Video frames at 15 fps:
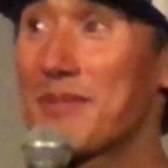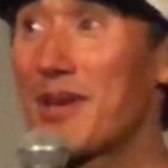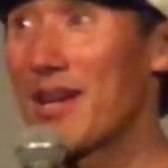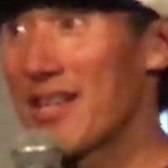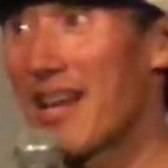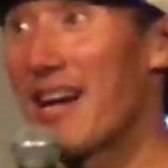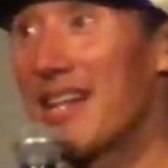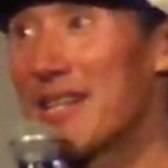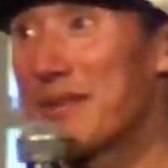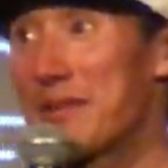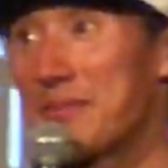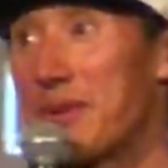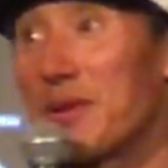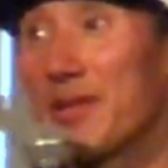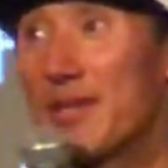gym called
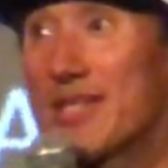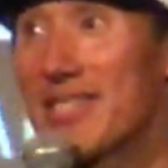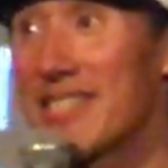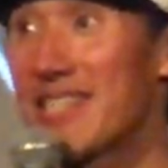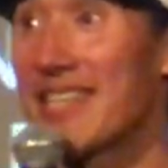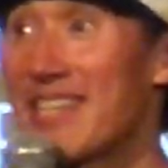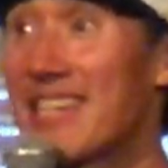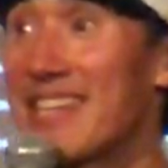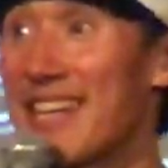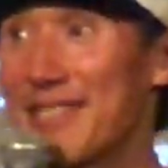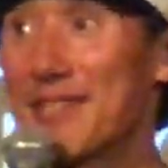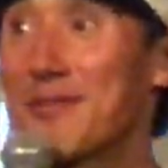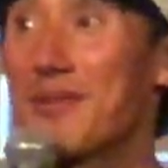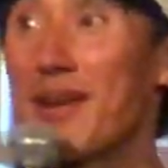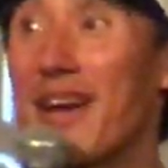Hollywood Boulders?
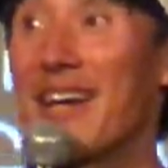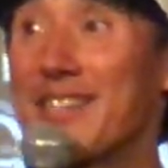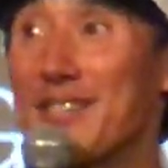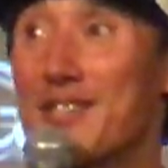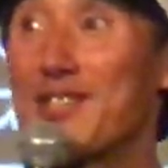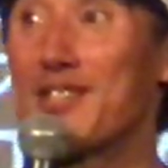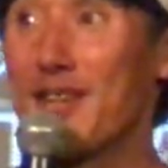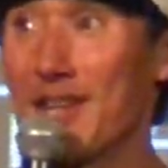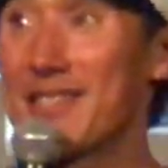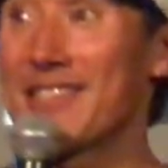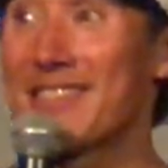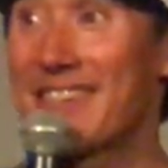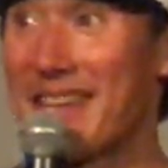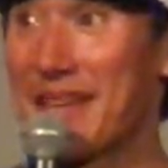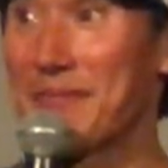Guess where I
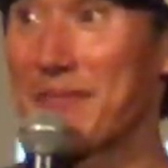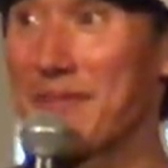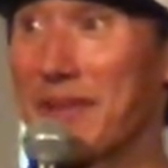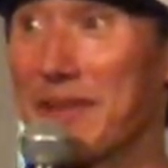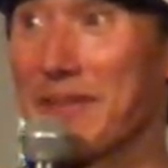just came from.